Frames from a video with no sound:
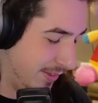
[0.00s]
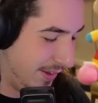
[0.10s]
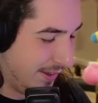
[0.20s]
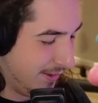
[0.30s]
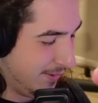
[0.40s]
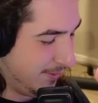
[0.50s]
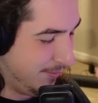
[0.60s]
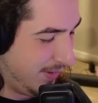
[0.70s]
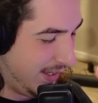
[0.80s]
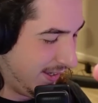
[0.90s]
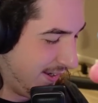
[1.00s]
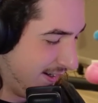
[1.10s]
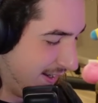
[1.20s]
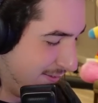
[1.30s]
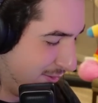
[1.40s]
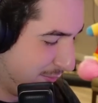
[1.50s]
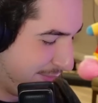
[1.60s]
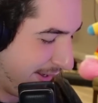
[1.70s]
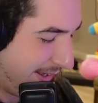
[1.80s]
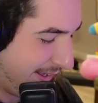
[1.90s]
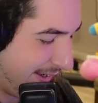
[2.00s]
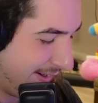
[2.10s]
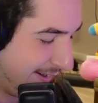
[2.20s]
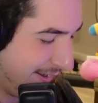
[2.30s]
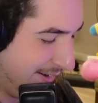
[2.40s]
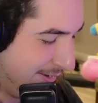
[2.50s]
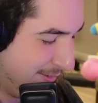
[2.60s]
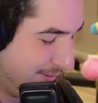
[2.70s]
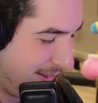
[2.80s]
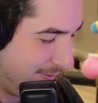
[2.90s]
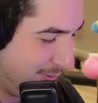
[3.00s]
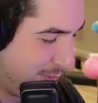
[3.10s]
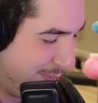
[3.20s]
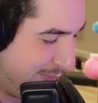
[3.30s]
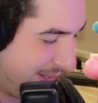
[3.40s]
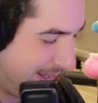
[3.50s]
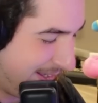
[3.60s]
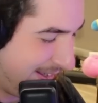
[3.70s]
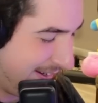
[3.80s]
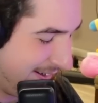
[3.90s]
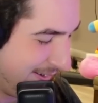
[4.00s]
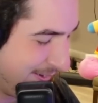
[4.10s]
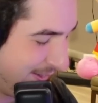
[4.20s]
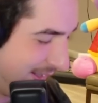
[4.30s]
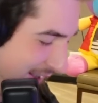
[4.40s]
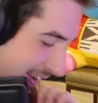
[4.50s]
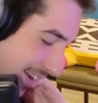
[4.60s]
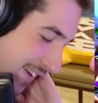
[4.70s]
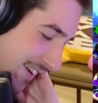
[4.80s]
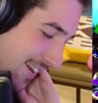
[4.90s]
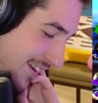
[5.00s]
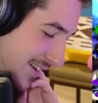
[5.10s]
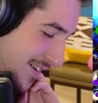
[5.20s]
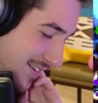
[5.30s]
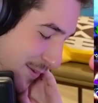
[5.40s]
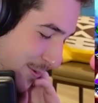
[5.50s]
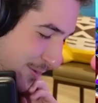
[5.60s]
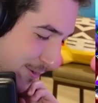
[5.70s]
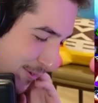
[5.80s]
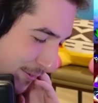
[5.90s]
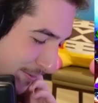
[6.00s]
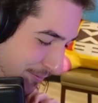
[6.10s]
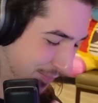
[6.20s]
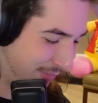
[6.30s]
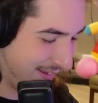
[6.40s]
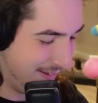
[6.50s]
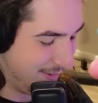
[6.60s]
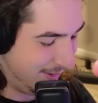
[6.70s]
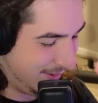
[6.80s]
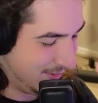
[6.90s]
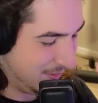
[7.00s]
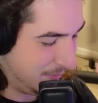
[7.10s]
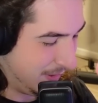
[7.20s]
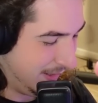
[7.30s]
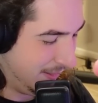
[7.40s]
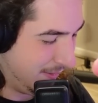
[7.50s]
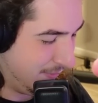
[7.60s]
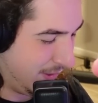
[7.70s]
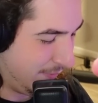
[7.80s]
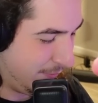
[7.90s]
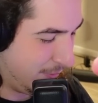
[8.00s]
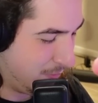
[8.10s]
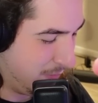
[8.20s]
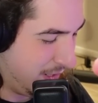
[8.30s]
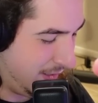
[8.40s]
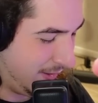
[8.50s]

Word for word: Oh man, that was bad. Oh, that was bad. Okay, that's cool. That's awesome. I love that for me.